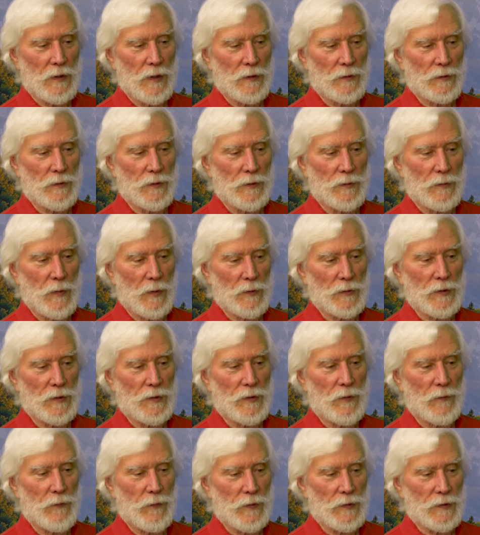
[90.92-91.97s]
culture,
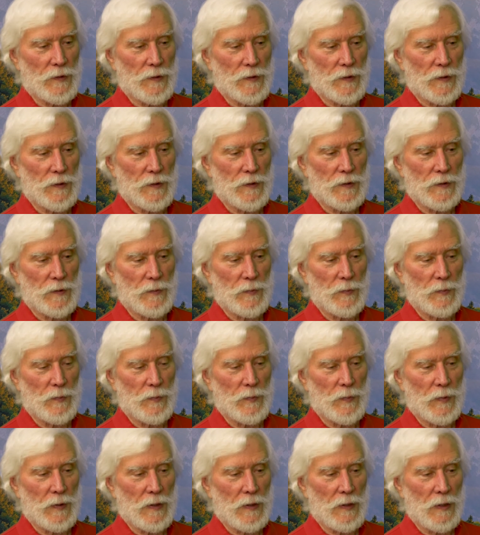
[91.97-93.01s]
mostly the physicists,
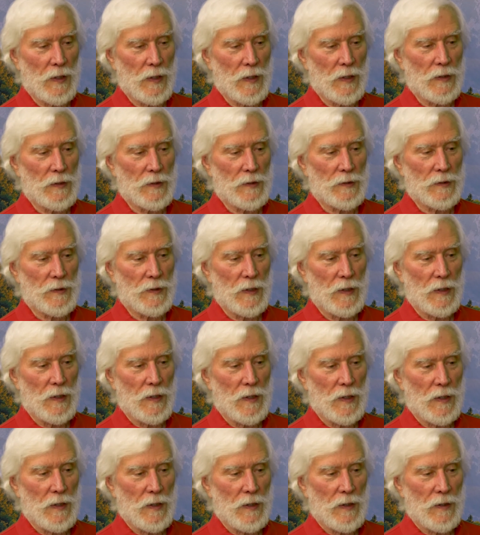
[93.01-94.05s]
because
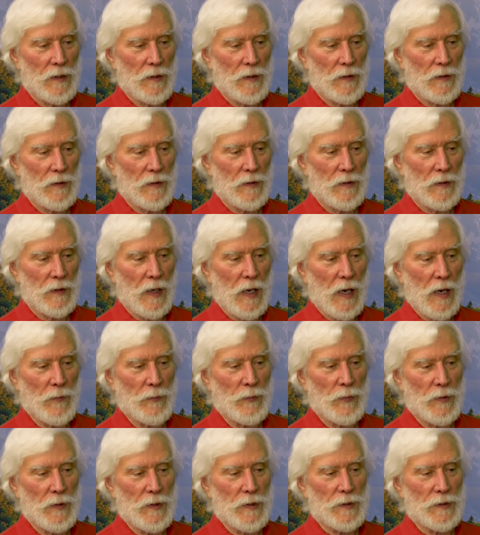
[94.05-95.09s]
the high
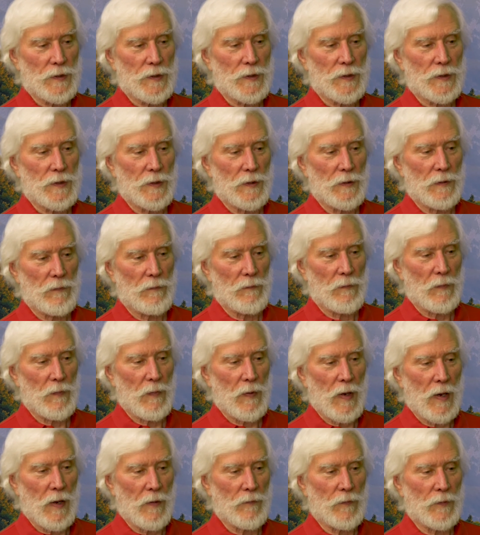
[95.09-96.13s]
priests
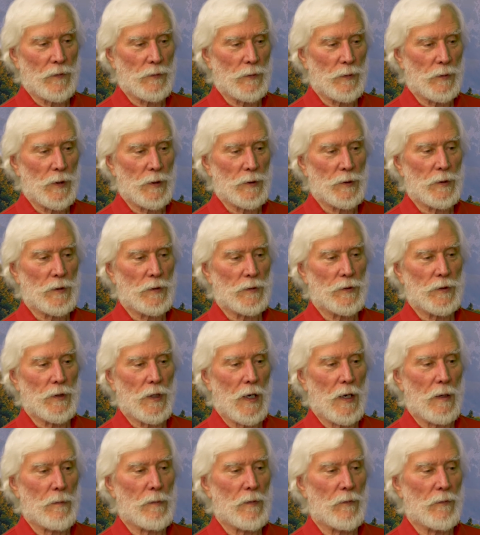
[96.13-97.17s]
have the traditional
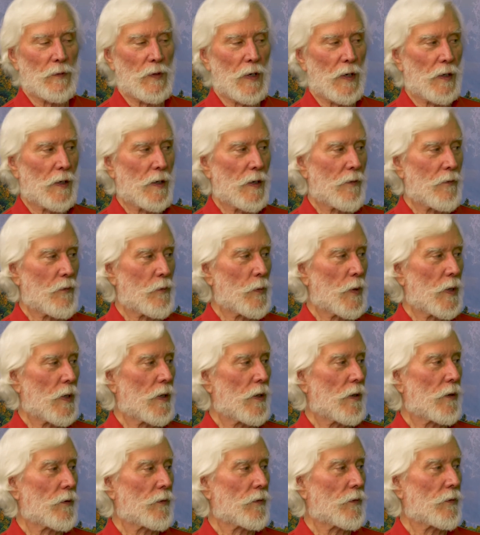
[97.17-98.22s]
job of telling everybody
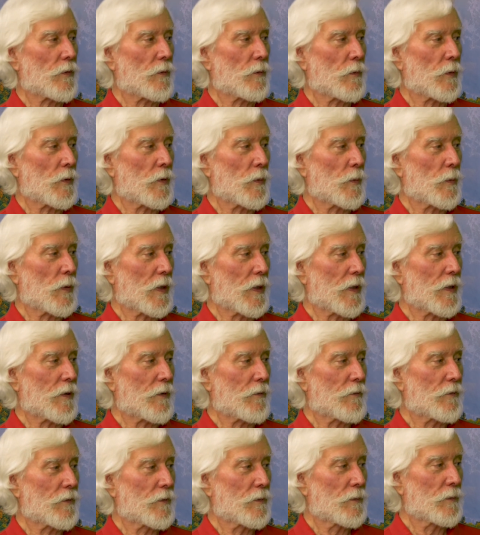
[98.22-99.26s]
else what to
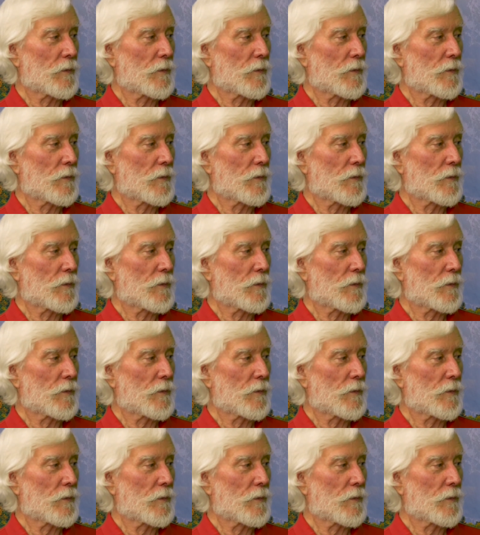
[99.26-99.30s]
believe.